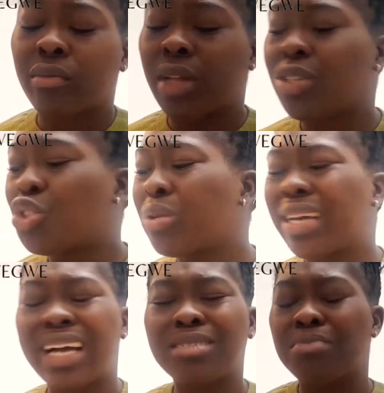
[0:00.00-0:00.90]
it
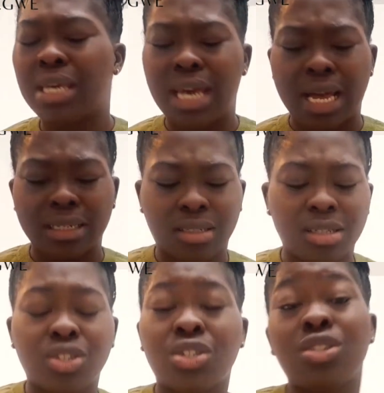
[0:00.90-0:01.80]
triggered me and
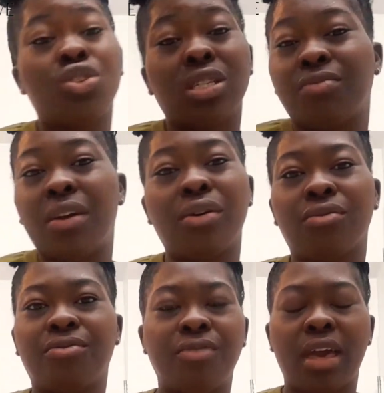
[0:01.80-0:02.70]
it's, it's just very
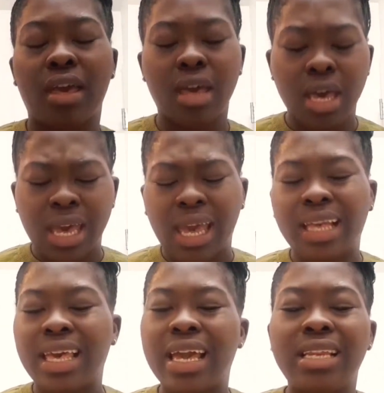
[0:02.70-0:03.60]
unfair
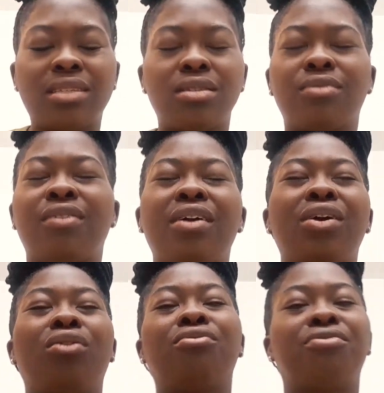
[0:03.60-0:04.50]
again it is
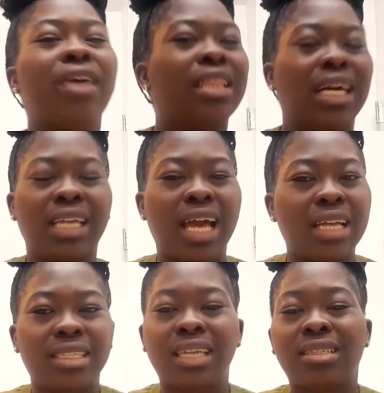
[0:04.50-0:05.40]
very unfair that
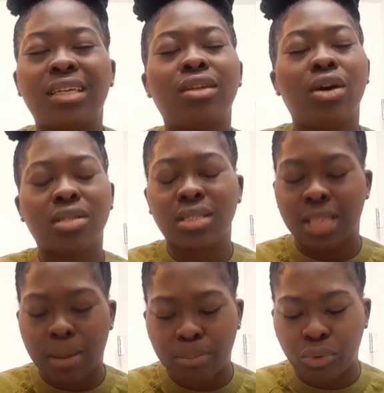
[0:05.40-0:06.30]
they, they, they lost
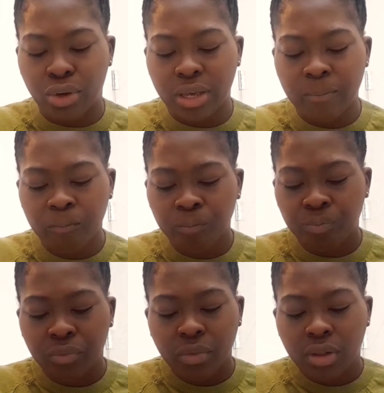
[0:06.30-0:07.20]
that boy
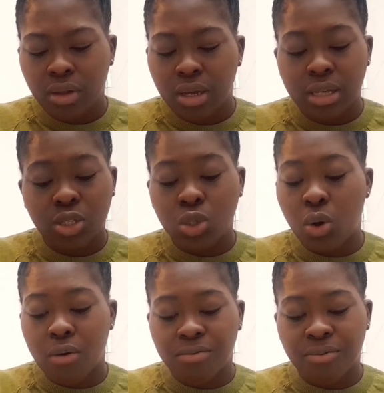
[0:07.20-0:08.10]
it's
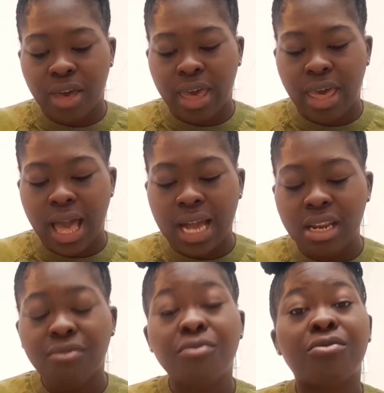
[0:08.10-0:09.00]
so unfair
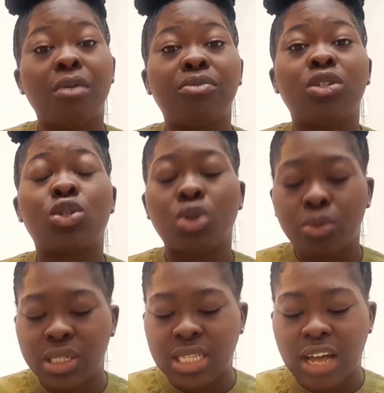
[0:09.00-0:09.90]
and even from the
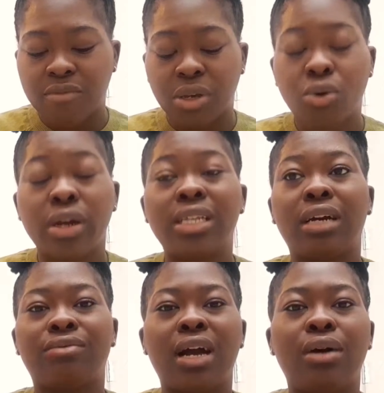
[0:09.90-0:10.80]
stories that have been going
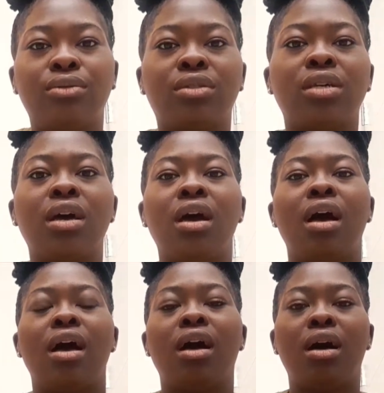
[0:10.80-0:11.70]
around
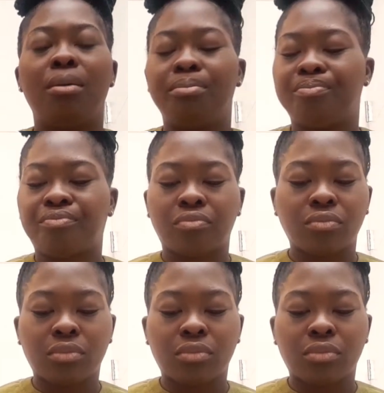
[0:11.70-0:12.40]
um